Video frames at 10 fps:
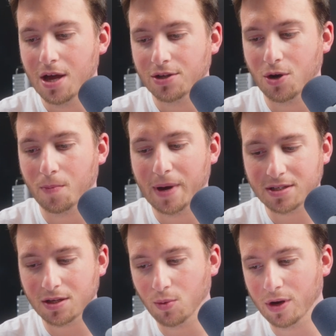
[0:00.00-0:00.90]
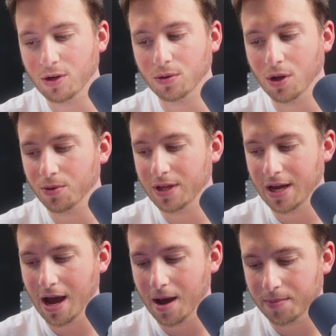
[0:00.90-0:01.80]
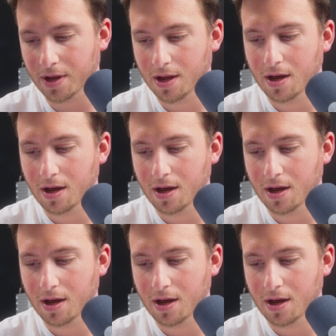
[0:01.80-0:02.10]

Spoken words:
So basically, when you load the app,